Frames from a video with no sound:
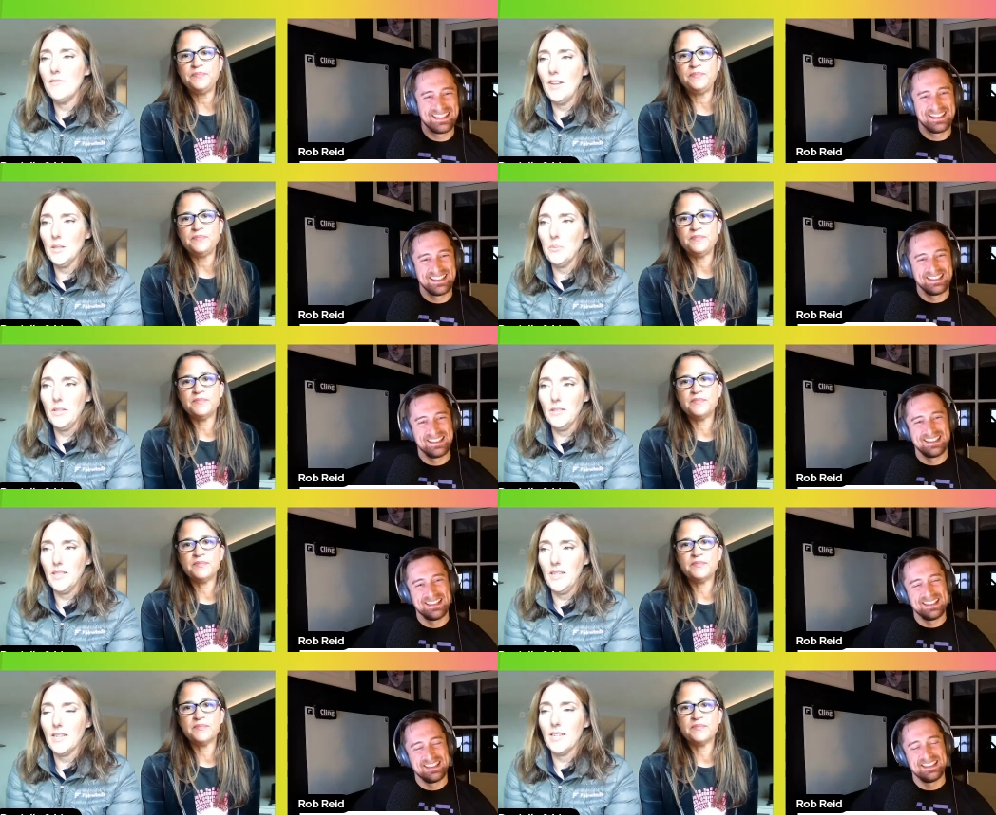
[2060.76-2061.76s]

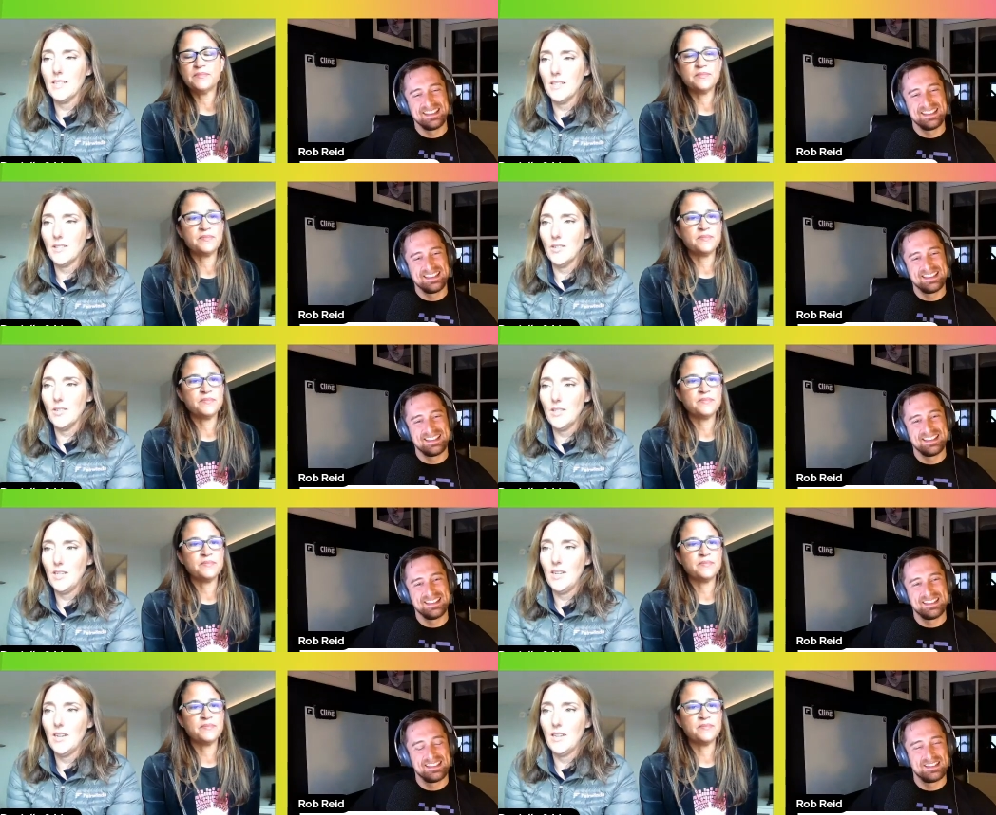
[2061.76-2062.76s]
Speaker 1: availability and
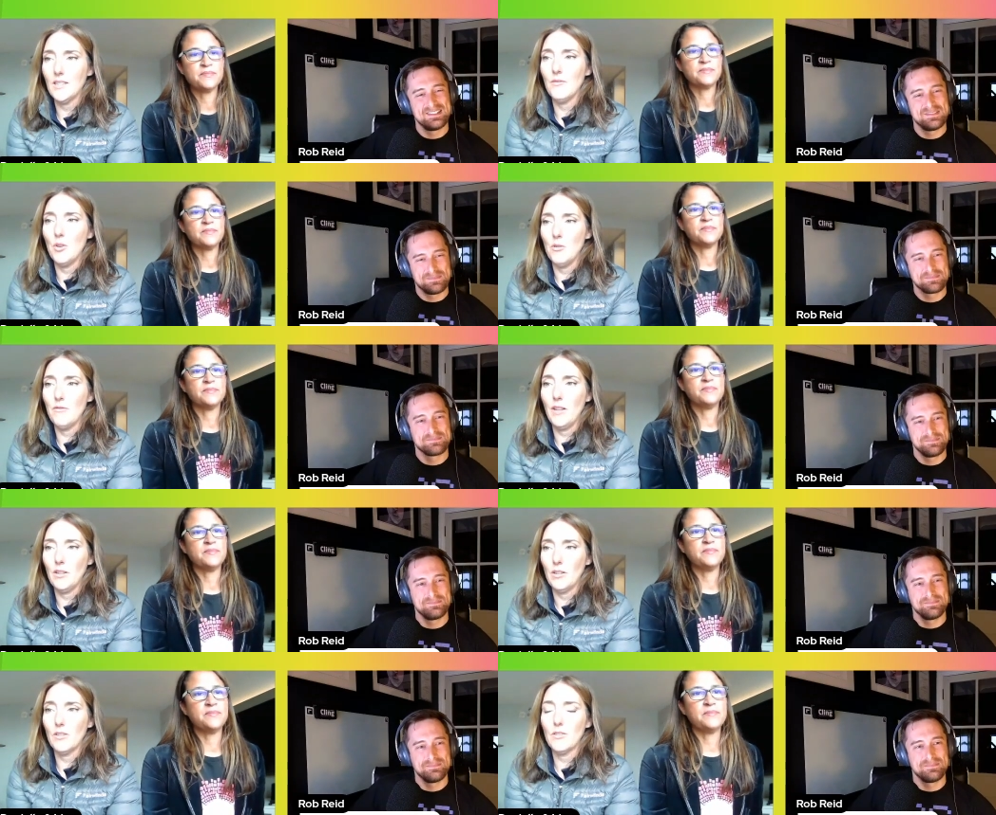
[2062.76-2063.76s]
consistency in case of node
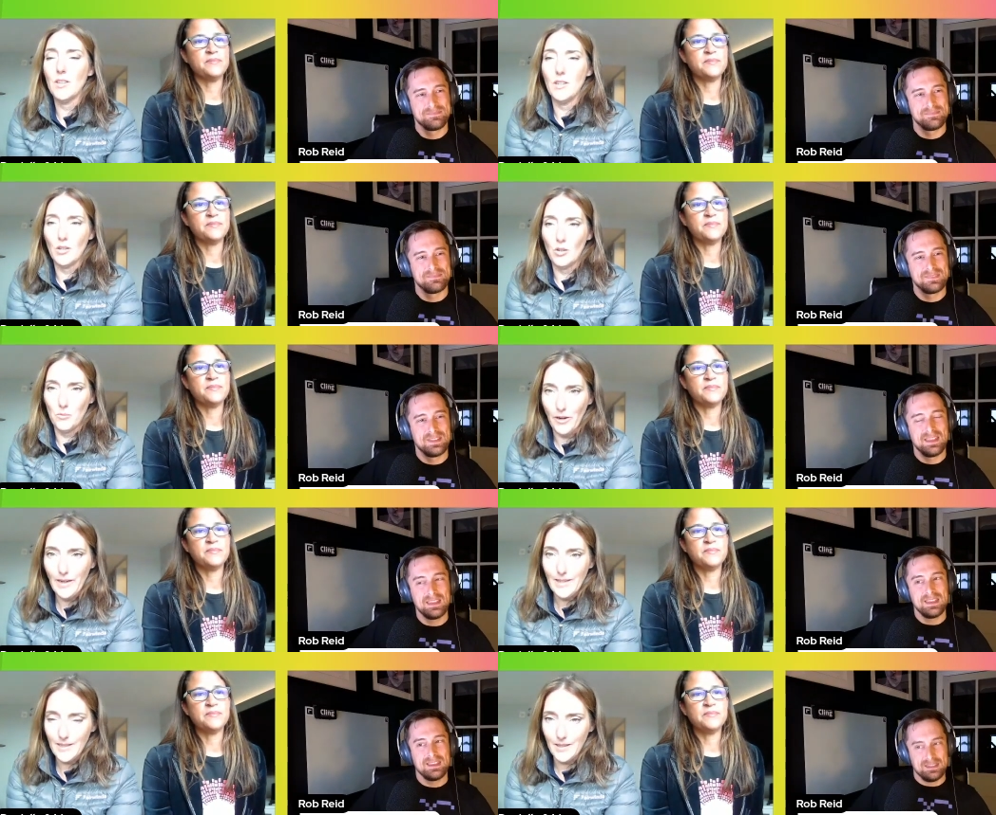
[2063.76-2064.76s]
failures in a
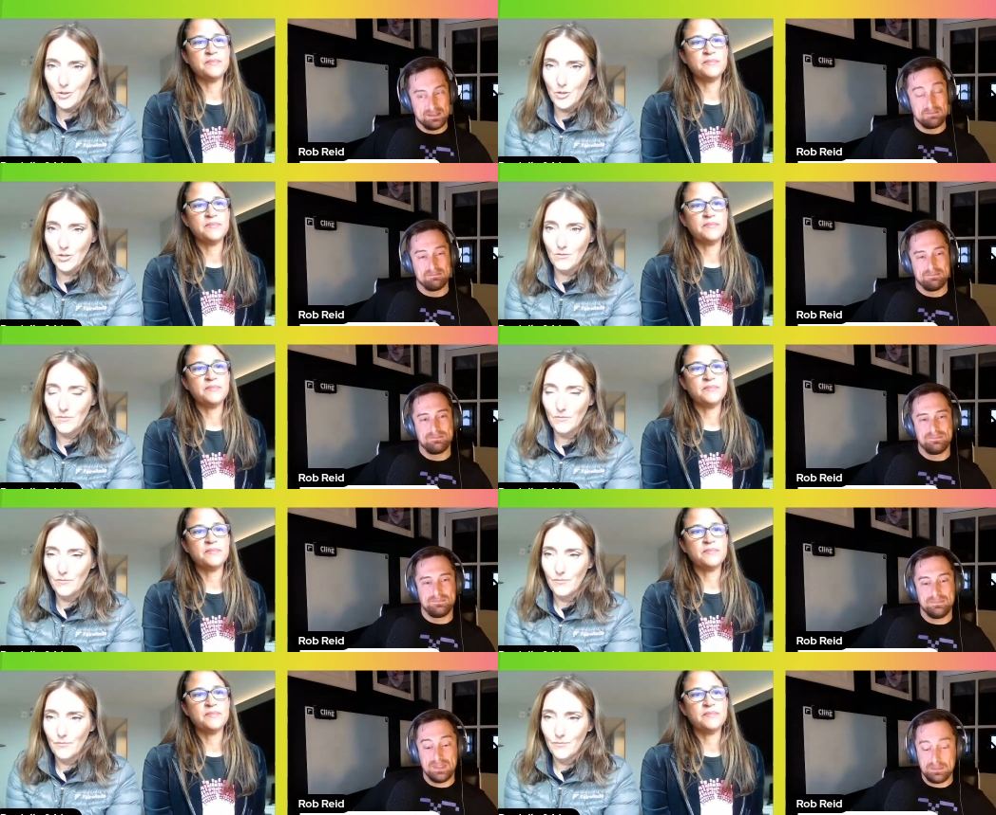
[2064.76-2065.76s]
Kubernetes cluster?
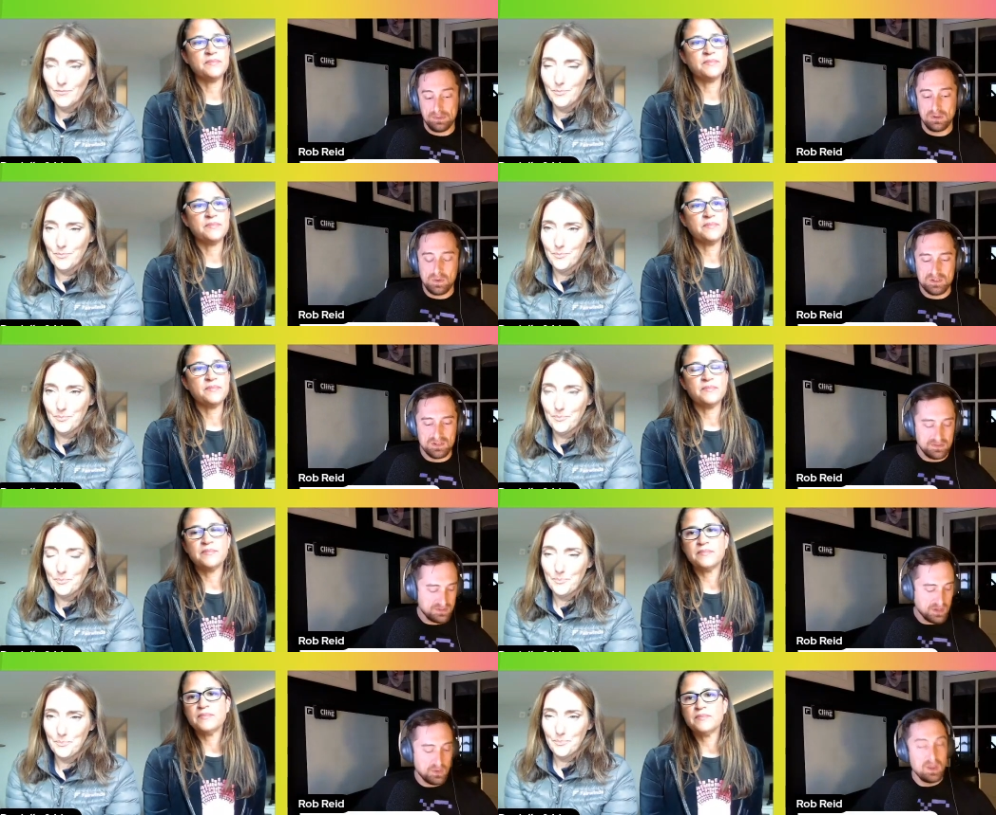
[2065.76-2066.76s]
Speaker 2: Yep, good question. So
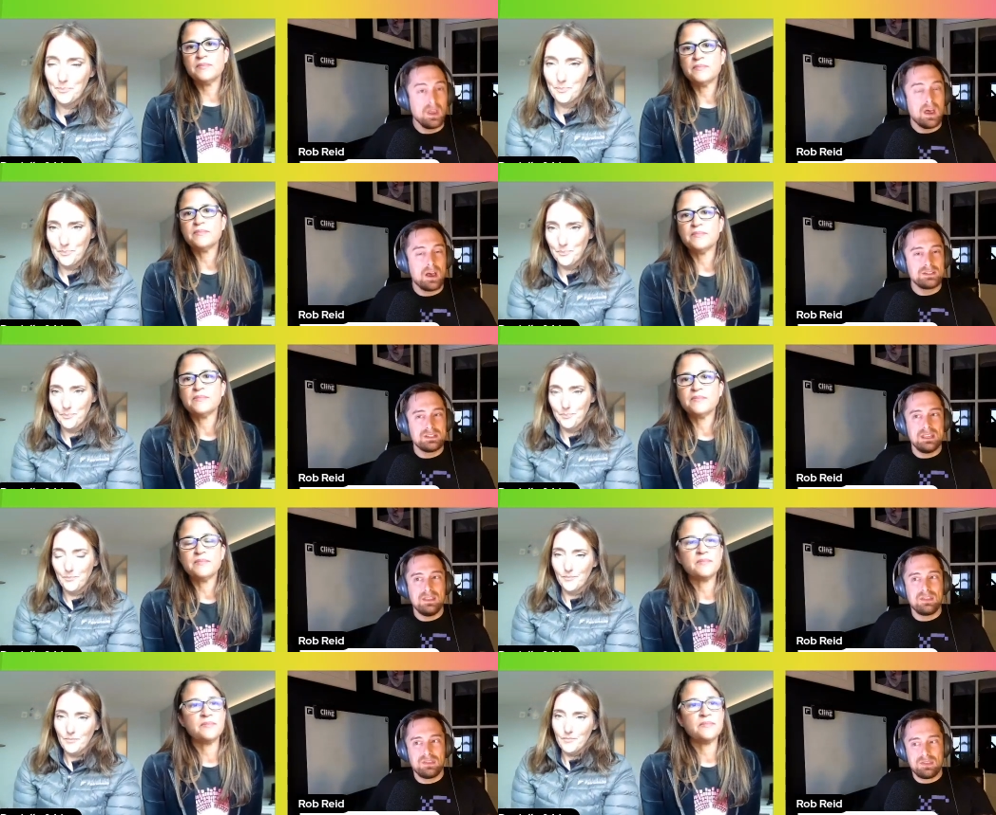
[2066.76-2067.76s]
underneath
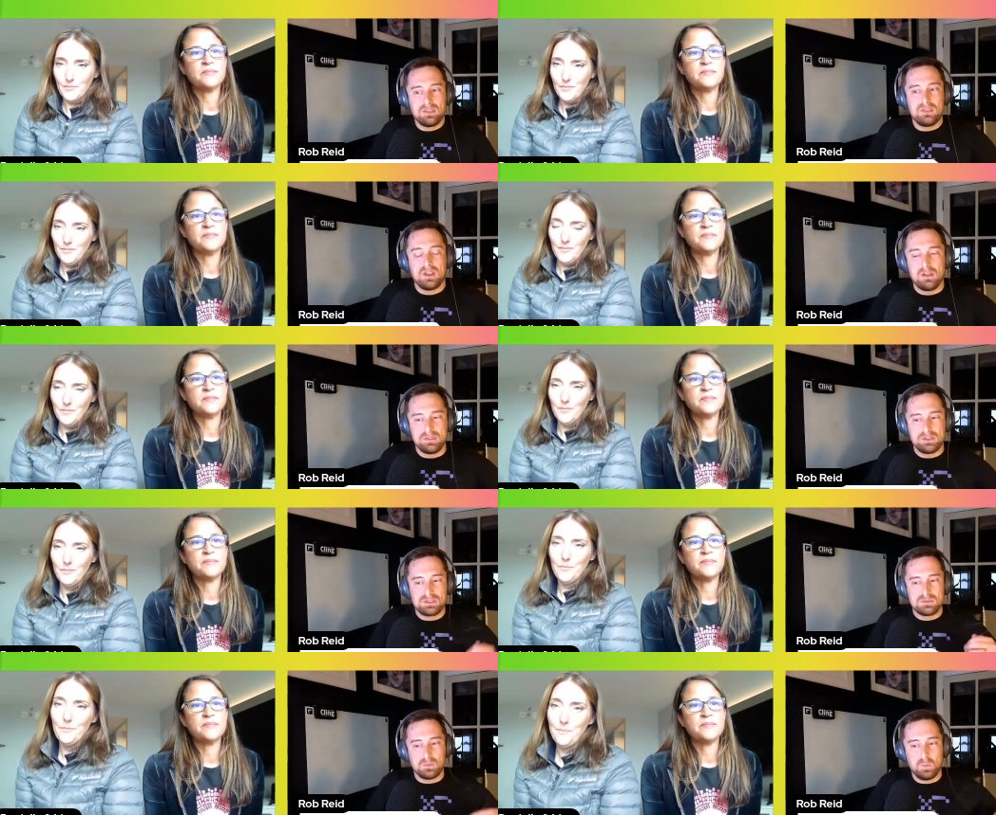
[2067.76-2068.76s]
the covers,
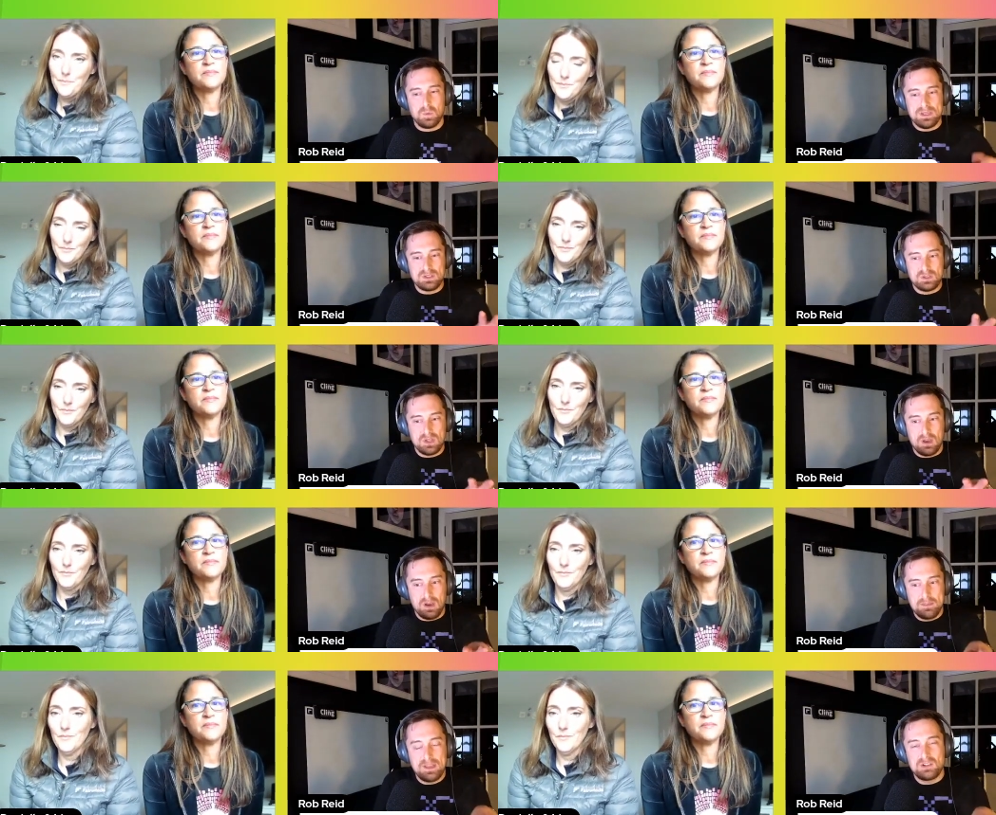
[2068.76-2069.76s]
we I
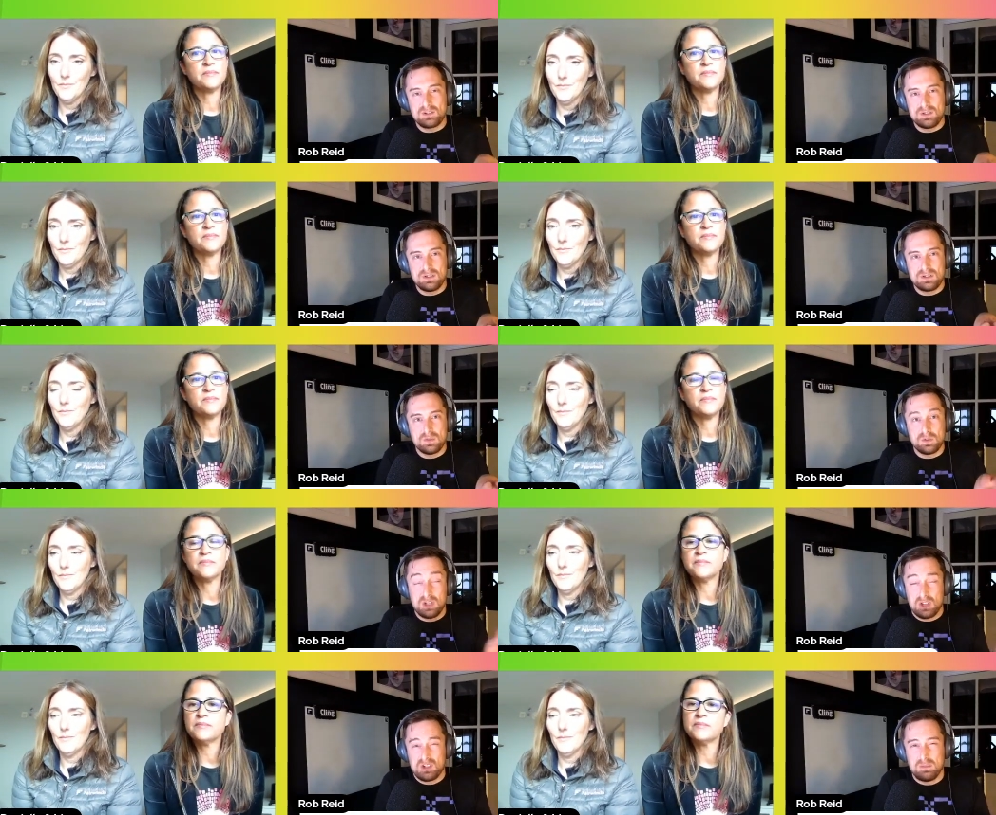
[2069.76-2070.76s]
mentioned or
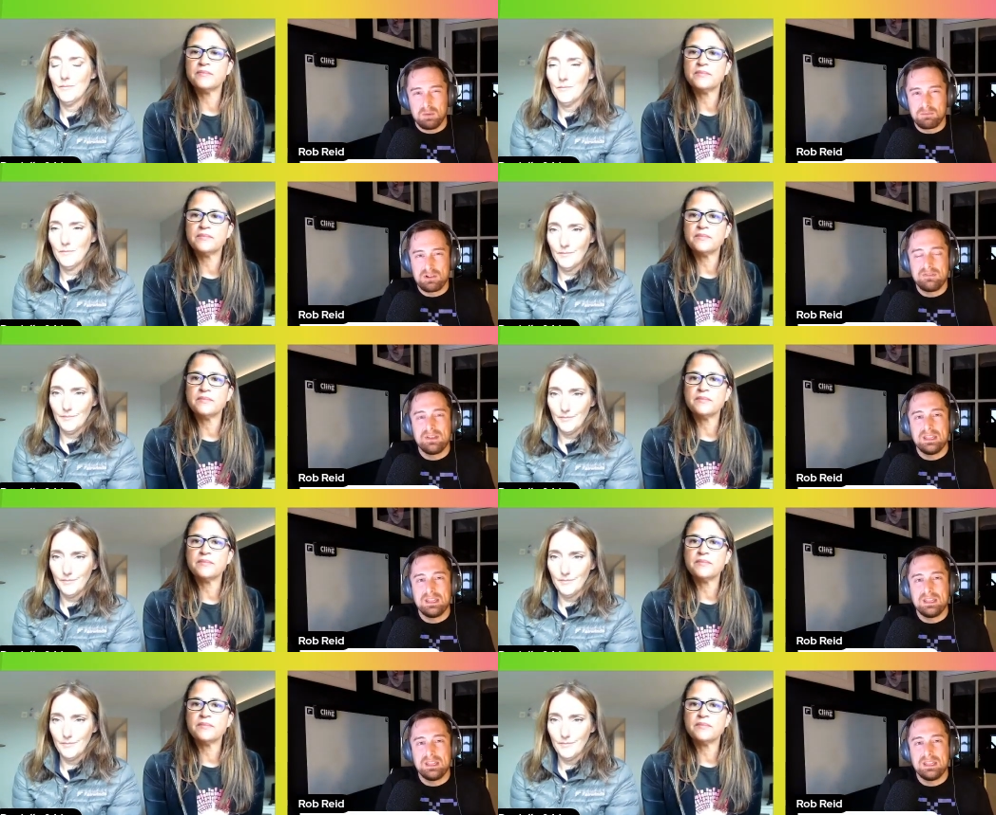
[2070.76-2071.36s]
touched upon briefly